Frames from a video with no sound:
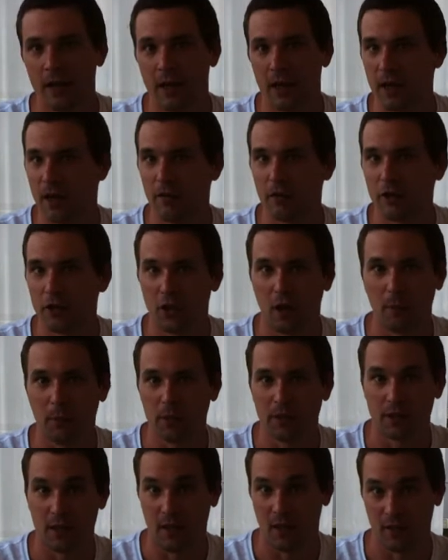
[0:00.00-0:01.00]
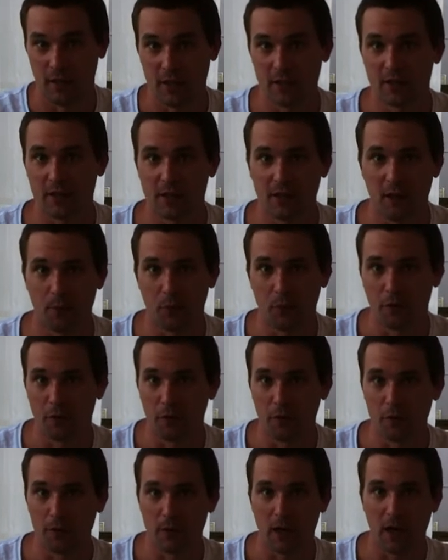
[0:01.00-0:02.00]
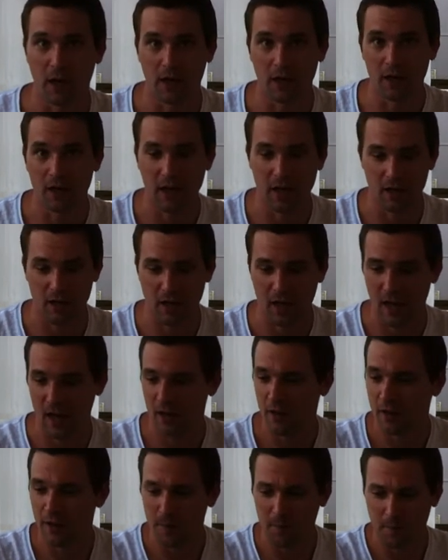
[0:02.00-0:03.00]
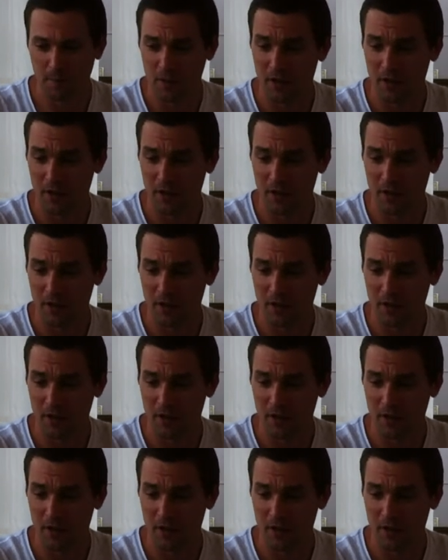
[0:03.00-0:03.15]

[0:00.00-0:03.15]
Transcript: In every shopping centre, there's a separate fruit market. Get that.